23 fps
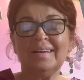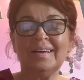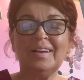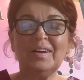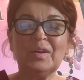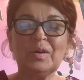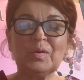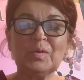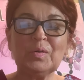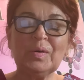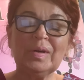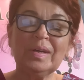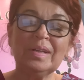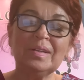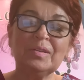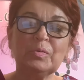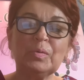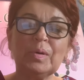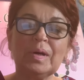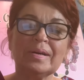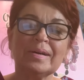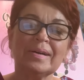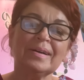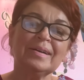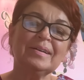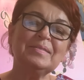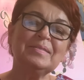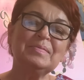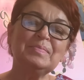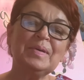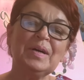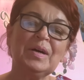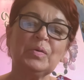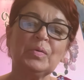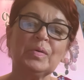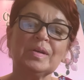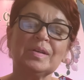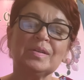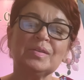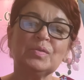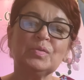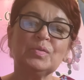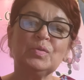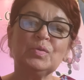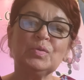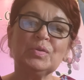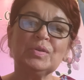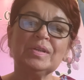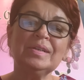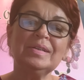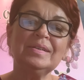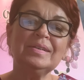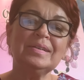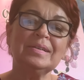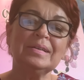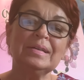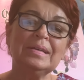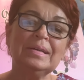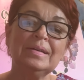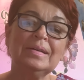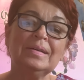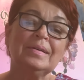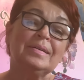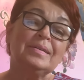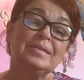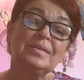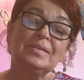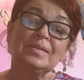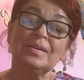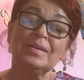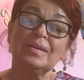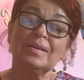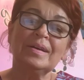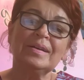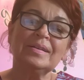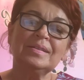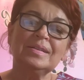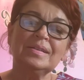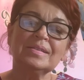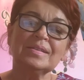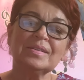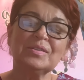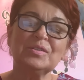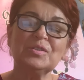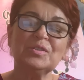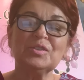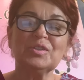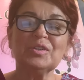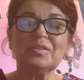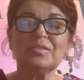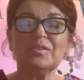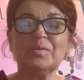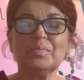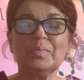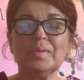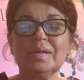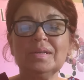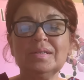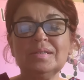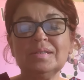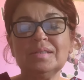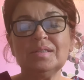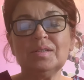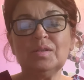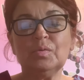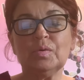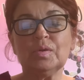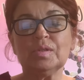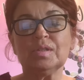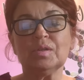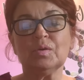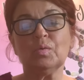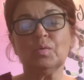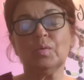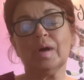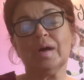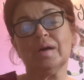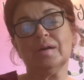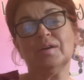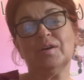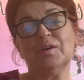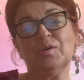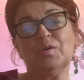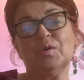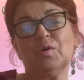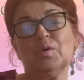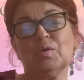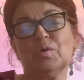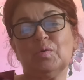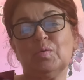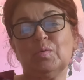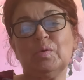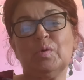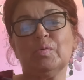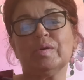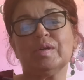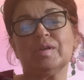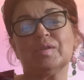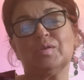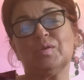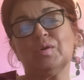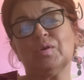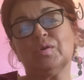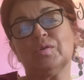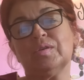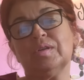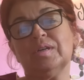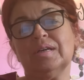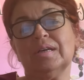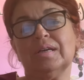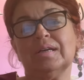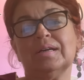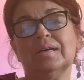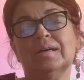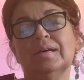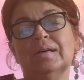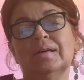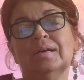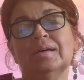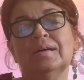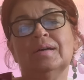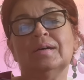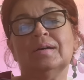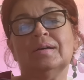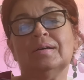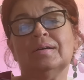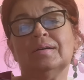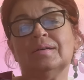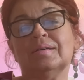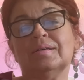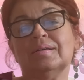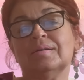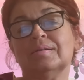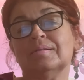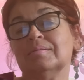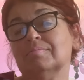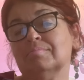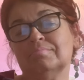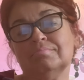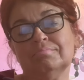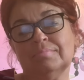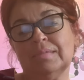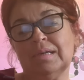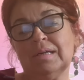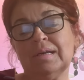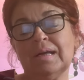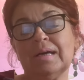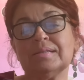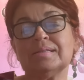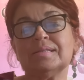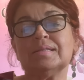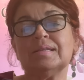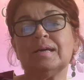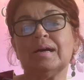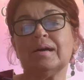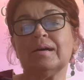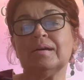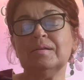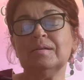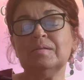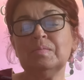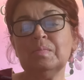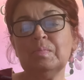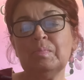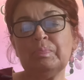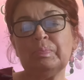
Hello and welcome. How are you doing, uh, ladies and gentlemen? It was a while ago we were talking uh, last time.